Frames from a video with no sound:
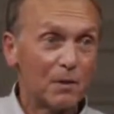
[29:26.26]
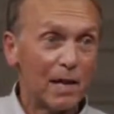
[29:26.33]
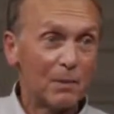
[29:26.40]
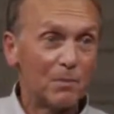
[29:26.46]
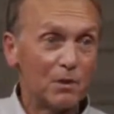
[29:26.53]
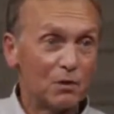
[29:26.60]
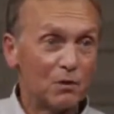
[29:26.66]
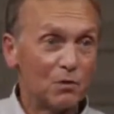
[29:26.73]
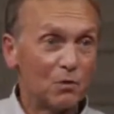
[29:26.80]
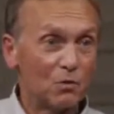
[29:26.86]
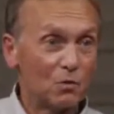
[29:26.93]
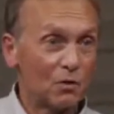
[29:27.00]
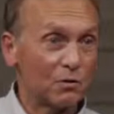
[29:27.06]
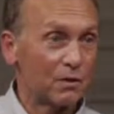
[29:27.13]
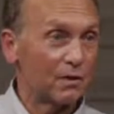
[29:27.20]
And maybe
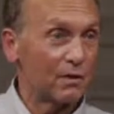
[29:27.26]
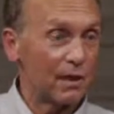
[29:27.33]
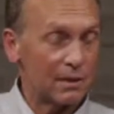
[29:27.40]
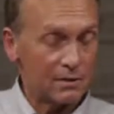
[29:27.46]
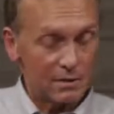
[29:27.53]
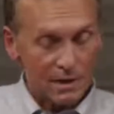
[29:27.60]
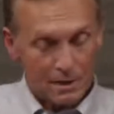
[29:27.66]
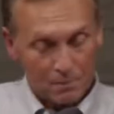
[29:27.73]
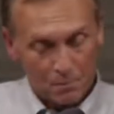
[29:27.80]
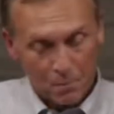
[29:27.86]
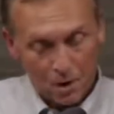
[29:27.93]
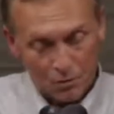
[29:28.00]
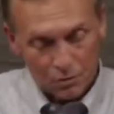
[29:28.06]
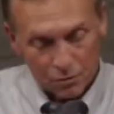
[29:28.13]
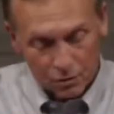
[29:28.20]
you are in that
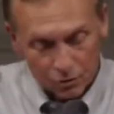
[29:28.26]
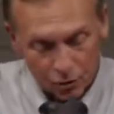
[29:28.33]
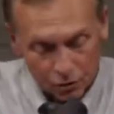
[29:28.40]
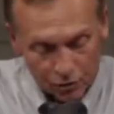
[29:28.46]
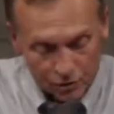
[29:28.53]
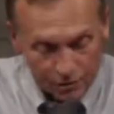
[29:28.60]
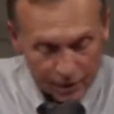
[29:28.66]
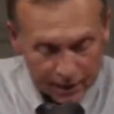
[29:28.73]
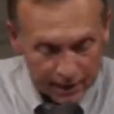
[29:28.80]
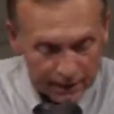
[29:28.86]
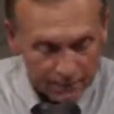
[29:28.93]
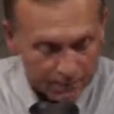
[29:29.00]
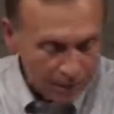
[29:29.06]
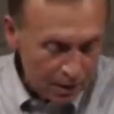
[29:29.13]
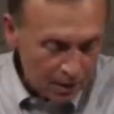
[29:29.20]
same boat. The third
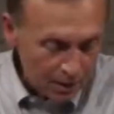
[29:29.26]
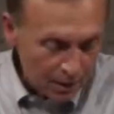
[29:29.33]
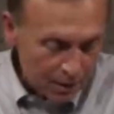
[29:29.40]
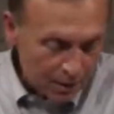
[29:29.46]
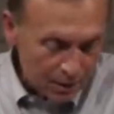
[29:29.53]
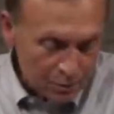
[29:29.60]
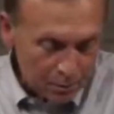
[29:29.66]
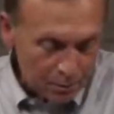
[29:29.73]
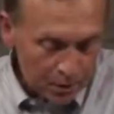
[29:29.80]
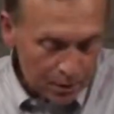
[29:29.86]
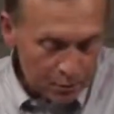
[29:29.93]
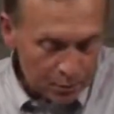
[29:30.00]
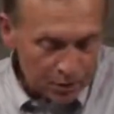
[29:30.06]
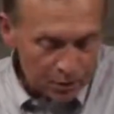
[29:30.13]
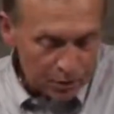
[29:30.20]
thing, he's
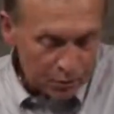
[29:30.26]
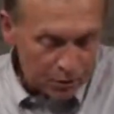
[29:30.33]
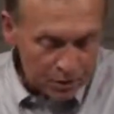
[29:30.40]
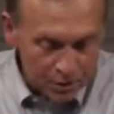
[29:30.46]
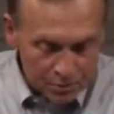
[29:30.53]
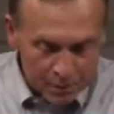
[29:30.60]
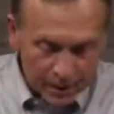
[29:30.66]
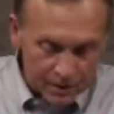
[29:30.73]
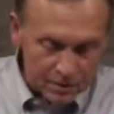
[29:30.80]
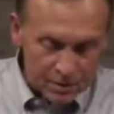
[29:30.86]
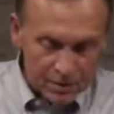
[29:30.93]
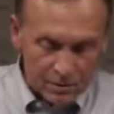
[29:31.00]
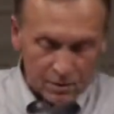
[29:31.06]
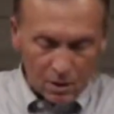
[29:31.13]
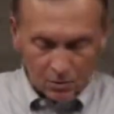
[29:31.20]
principled, he's
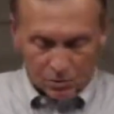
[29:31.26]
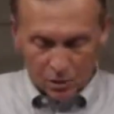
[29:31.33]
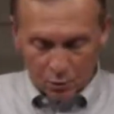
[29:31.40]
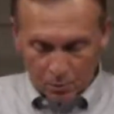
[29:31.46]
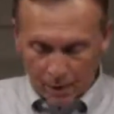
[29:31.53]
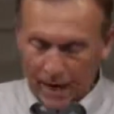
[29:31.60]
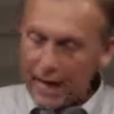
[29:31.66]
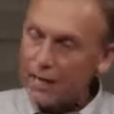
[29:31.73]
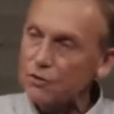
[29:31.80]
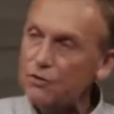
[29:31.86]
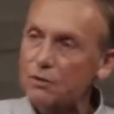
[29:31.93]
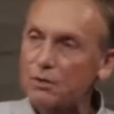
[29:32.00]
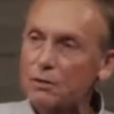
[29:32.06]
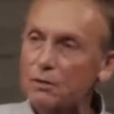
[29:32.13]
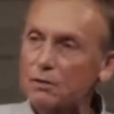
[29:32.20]
patient, he's also
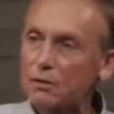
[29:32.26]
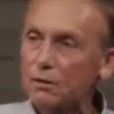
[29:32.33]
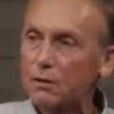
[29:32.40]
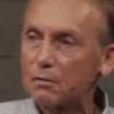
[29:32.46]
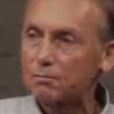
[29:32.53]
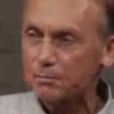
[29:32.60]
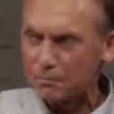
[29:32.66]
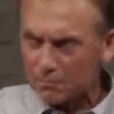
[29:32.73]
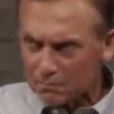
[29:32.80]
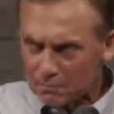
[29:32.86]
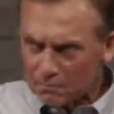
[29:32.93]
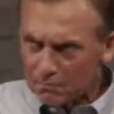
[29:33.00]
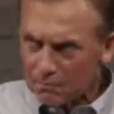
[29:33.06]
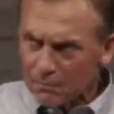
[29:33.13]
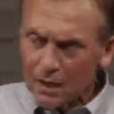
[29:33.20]
passionate.
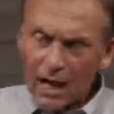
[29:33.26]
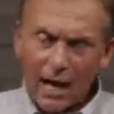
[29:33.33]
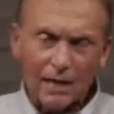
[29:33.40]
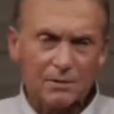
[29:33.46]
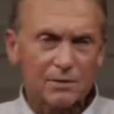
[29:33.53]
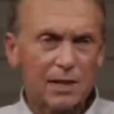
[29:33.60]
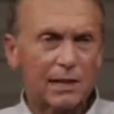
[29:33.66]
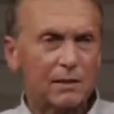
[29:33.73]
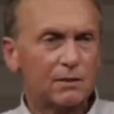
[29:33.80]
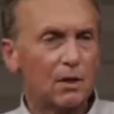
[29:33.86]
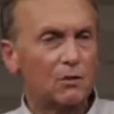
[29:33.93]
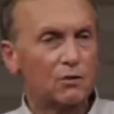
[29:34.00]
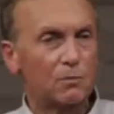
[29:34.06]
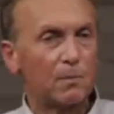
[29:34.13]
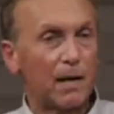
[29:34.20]
Isaiah
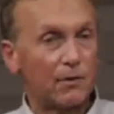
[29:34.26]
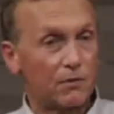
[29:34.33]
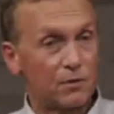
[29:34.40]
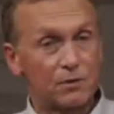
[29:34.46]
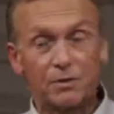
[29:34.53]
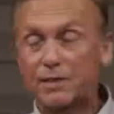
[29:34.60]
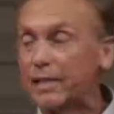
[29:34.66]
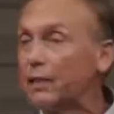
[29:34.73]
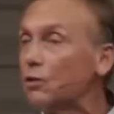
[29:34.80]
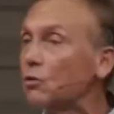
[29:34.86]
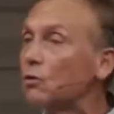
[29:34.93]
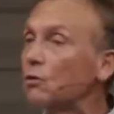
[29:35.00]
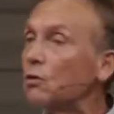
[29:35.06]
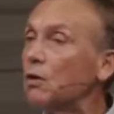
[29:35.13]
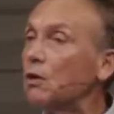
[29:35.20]
talks about the
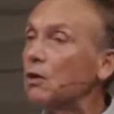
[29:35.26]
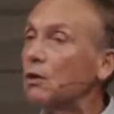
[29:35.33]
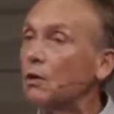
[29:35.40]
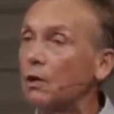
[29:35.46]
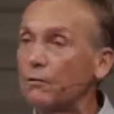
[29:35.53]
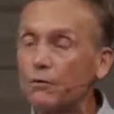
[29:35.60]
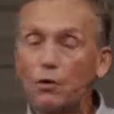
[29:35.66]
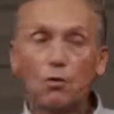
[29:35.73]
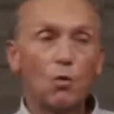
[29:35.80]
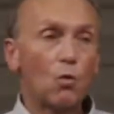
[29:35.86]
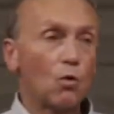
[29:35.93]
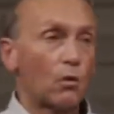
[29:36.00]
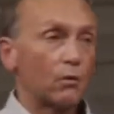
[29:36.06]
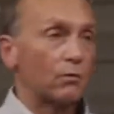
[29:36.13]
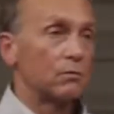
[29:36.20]
zeal of the
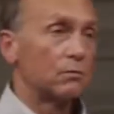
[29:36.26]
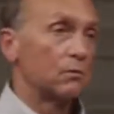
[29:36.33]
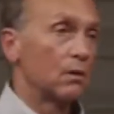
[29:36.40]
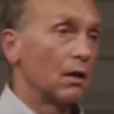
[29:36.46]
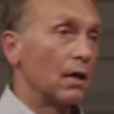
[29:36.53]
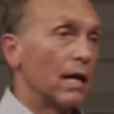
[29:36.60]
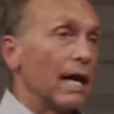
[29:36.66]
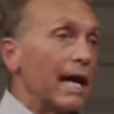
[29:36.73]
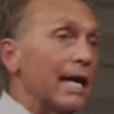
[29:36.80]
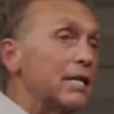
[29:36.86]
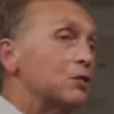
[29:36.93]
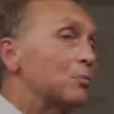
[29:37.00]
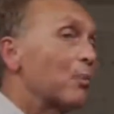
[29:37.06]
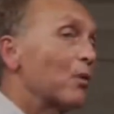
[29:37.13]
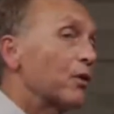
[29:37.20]
Lord.
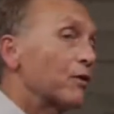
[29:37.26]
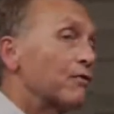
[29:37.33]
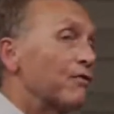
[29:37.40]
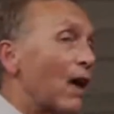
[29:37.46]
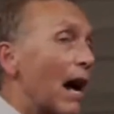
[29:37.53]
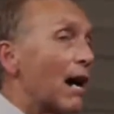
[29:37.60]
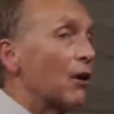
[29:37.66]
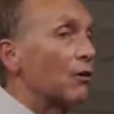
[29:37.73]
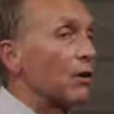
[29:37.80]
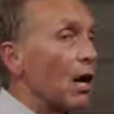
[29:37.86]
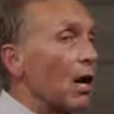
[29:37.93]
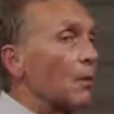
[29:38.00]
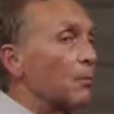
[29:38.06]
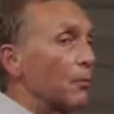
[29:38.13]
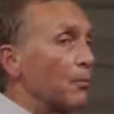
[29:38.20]
He's pretty fired
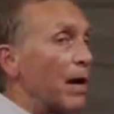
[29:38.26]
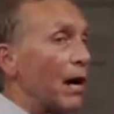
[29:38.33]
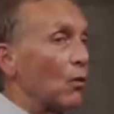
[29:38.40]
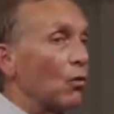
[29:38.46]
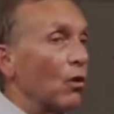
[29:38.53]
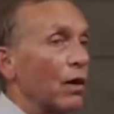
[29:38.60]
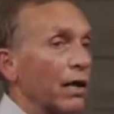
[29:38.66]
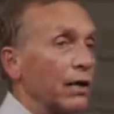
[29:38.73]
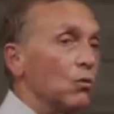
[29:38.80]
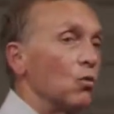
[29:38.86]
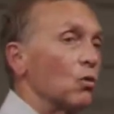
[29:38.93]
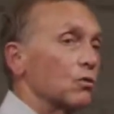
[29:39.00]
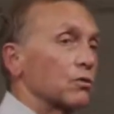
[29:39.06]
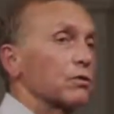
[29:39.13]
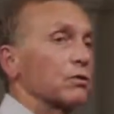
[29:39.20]
up about what he
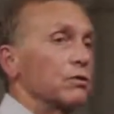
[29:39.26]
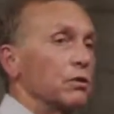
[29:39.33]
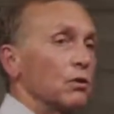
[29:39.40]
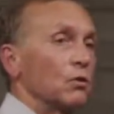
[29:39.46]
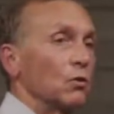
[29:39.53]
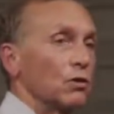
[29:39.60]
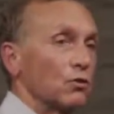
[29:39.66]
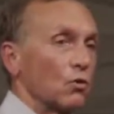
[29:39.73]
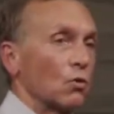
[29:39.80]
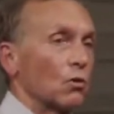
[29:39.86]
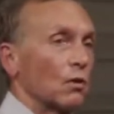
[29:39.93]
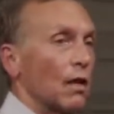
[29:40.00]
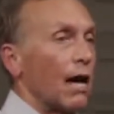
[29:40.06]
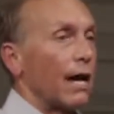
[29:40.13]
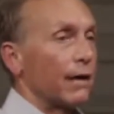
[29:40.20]
wants to do in
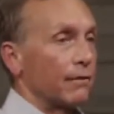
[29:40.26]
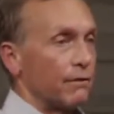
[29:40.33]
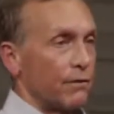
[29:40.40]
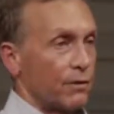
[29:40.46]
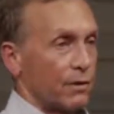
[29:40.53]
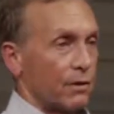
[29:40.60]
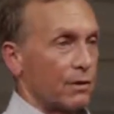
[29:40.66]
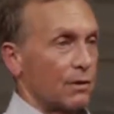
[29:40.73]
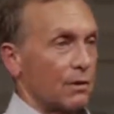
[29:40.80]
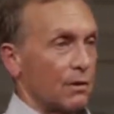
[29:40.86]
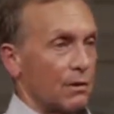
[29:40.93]
your life.